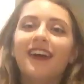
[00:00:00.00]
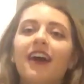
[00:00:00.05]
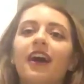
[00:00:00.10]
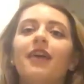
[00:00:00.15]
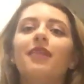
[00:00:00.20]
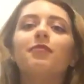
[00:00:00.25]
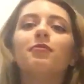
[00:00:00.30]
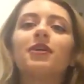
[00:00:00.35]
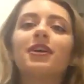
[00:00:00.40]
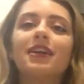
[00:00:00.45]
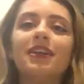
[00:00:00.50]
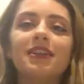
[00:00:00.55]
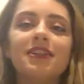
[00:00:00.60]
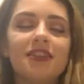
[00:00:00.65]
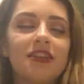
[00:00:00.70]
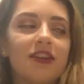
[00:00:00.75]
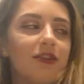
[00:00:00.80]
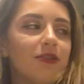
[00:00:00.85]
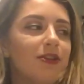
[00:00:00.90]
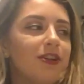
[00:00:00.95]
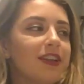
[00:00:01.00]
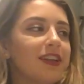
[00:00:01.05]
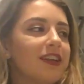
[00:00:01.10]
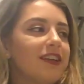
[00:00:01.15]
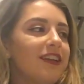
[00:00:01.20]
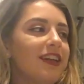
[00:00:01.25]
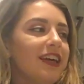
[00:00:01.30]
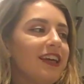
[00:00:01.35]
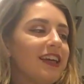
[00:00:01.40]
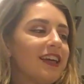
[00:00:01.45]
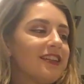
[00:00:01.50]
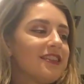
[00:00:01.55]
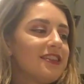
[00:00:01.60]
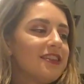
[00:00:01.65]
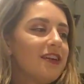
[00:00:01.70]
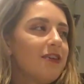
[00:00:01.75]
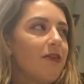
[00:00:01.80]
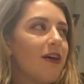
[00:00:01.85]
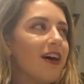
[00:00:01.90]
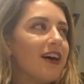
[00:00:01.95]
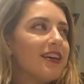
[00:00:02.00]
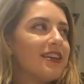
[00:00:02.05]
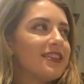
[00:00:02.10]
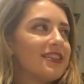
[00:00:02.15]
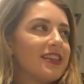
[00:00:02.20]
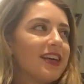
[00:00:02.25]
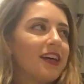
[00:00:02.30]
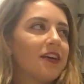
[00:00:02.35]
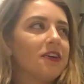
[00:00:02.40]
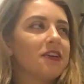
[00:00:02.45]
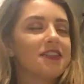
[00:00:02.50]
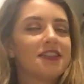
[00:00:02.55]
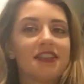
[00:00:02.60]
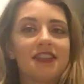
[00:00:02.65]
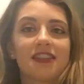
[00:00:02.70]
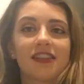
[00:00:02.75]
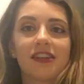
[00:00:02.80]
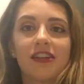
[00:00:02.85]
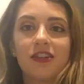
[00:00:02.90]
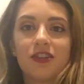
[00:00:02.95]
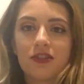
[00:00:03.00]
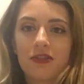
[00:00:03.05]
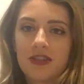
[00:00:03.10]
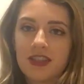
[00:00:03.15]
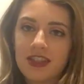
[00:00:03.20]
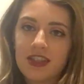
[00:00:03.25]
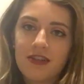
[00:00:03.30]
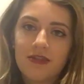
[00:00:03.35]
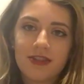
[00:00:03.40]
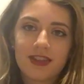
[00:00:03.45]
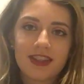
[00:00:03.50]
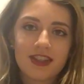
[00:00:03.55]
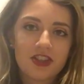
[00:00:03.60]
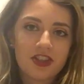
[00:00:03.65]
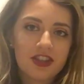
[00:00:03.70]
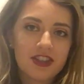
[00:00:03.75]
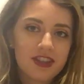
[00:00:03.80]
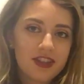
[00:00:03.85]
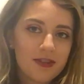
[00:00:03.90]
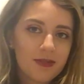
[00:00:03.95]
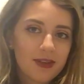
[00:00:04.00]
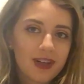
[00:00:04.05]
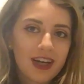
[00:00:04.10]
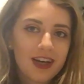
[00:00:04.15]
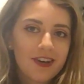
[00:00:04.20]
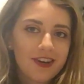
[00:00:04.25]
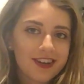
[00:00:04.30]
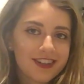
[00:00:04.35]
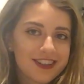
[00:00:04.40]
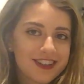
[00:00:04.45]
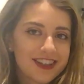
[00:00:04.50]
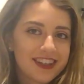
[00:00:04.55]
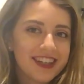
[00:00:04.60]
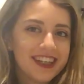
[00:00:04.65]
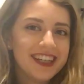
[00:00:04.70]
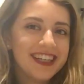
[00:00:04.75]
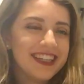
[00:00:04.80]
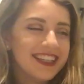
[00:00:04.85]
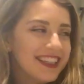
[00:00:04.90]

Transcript: we're going to do a little, like, get to know us. And Kristen's going to join, too, since she's a new character.